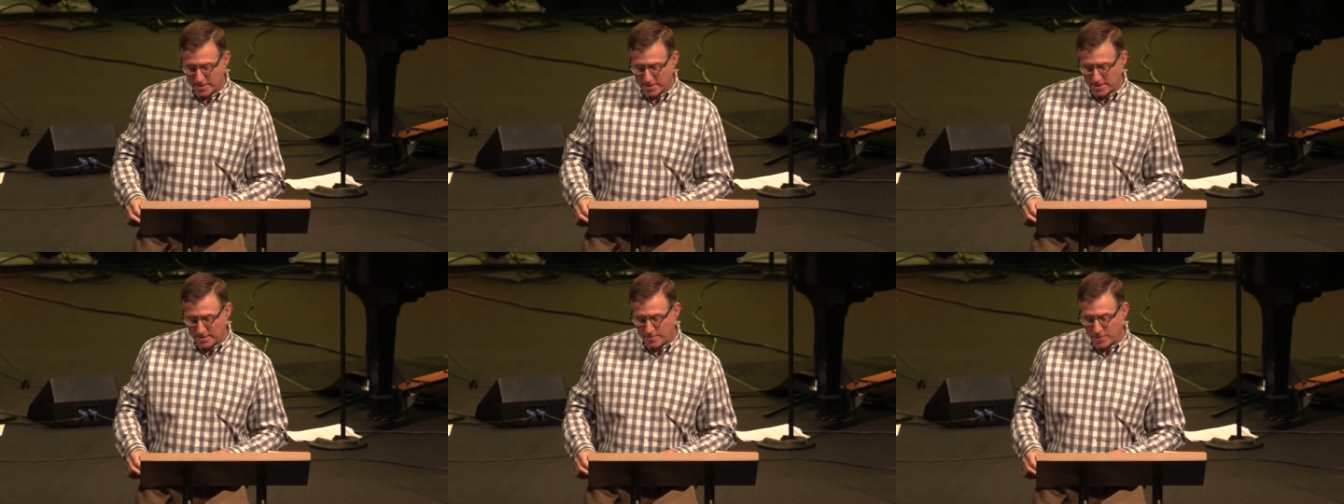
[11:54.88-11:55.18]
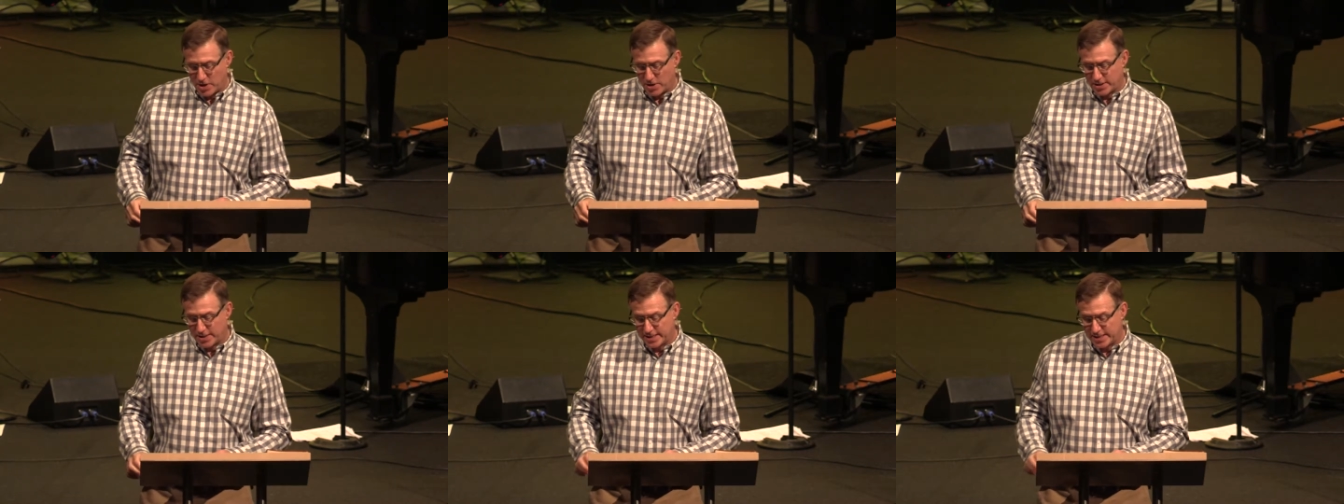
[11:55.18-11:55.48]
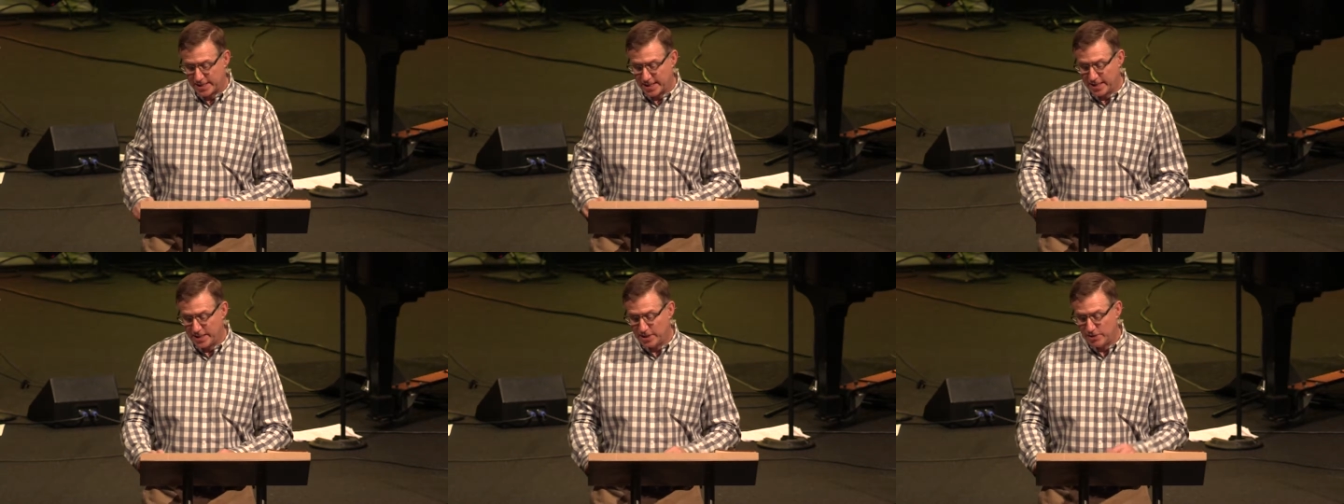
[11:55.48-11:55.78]
Paul
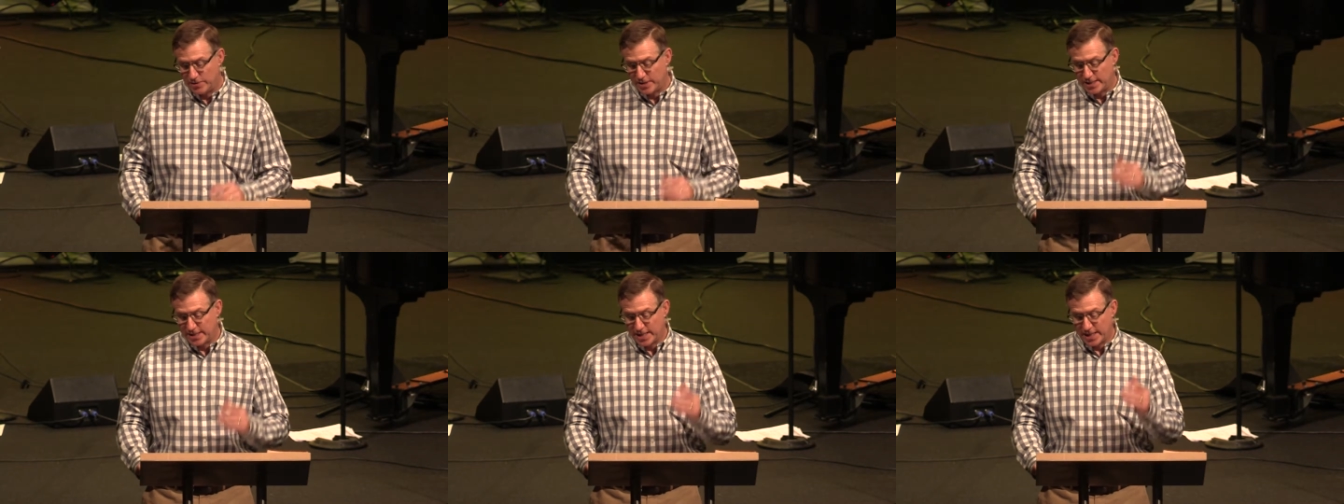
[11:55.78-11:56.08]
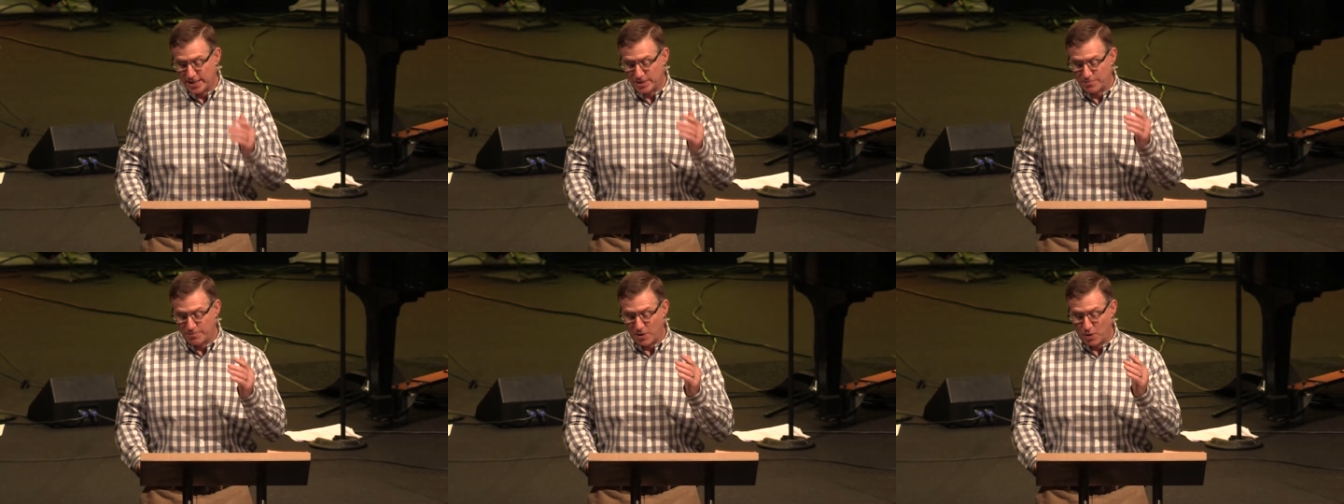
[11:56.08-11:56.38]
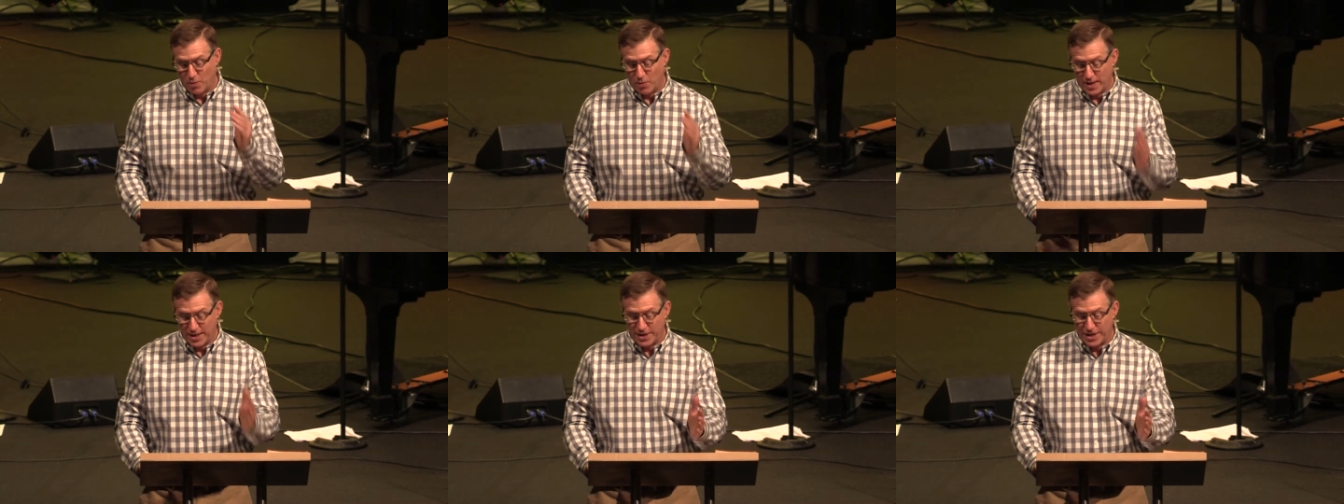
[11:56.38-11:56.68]
continues, he says,
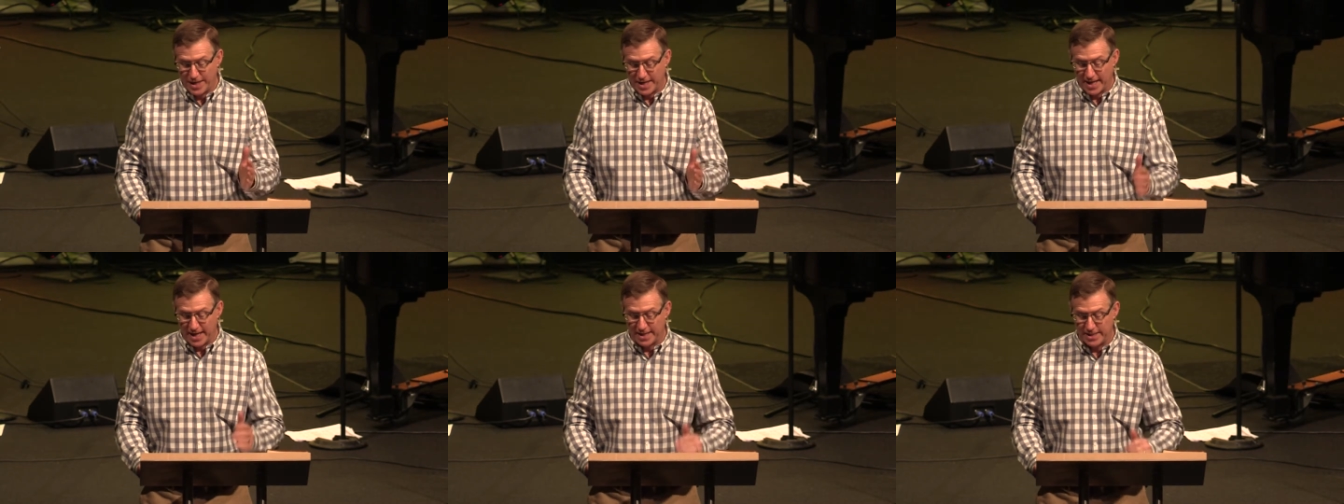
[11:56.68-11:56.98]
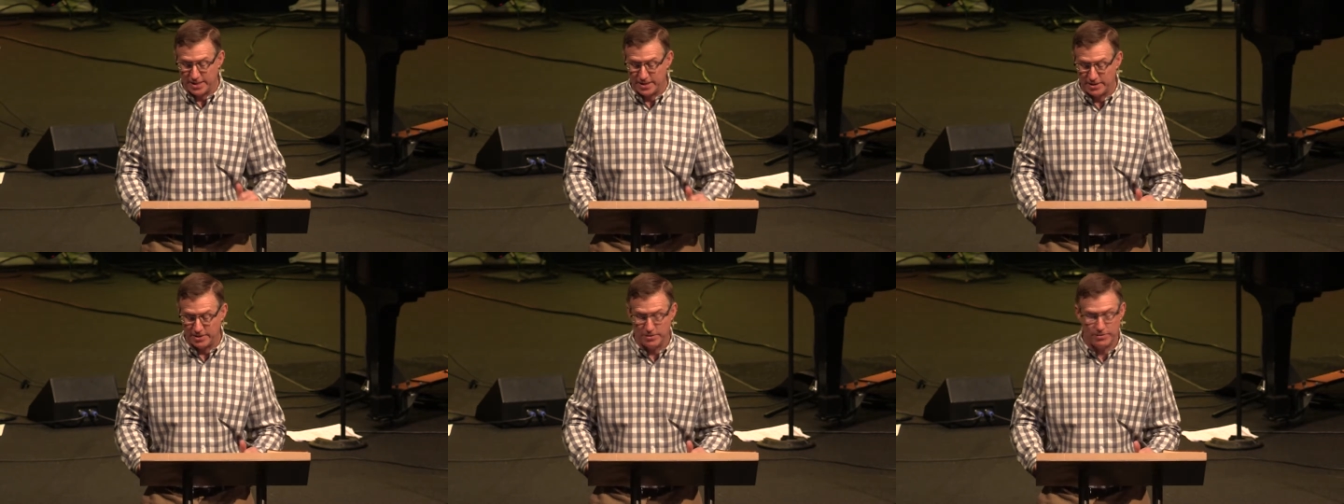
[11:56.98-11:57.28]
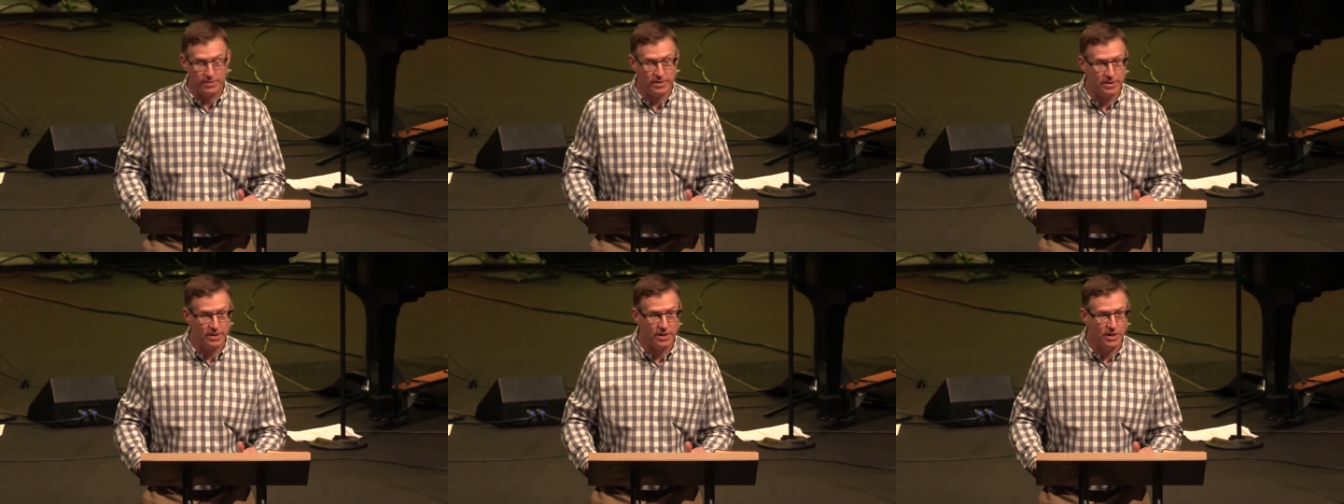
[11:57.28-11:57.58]
But one thing I
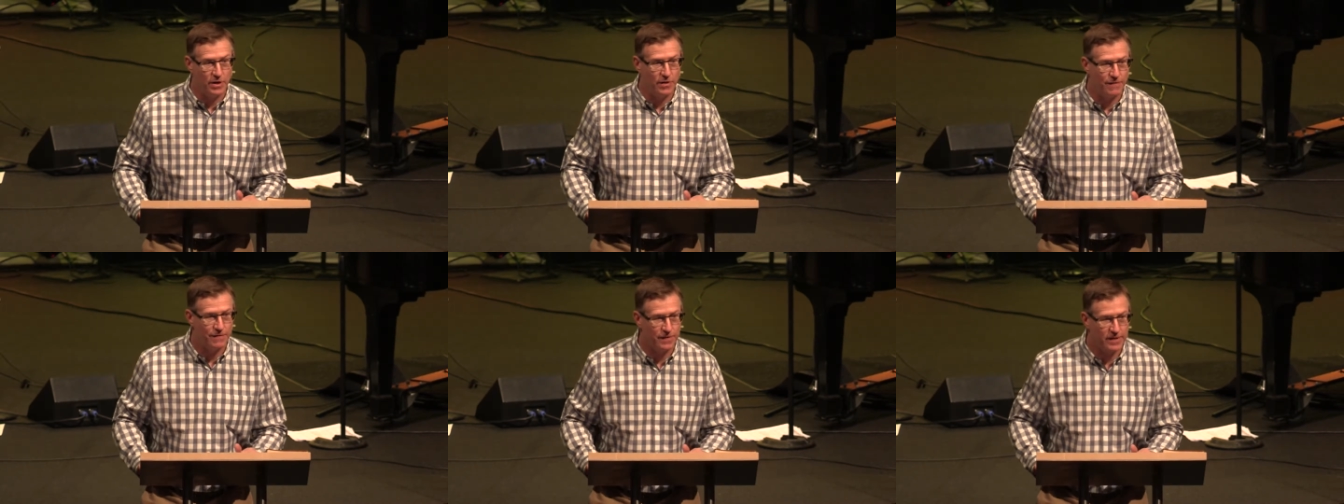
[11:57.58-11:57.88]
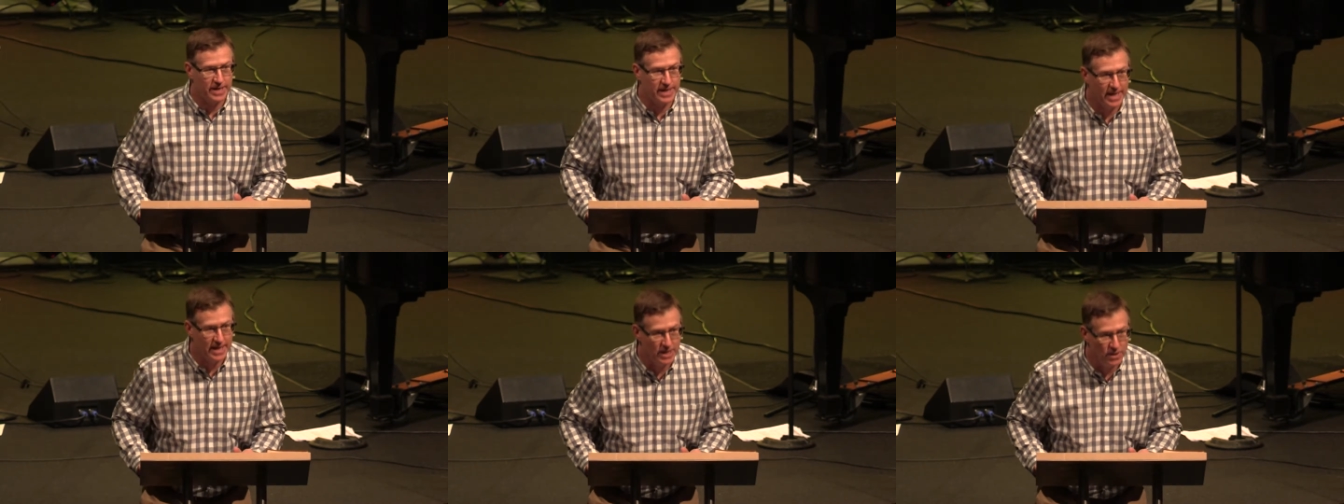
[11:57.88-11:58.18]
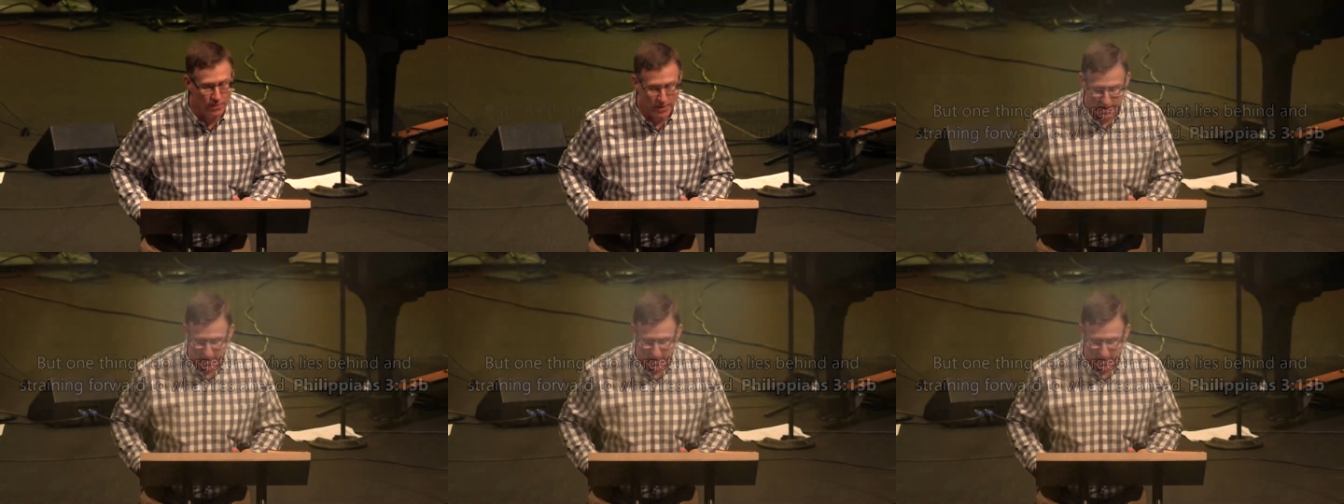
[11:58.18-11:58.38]
do, forgetting what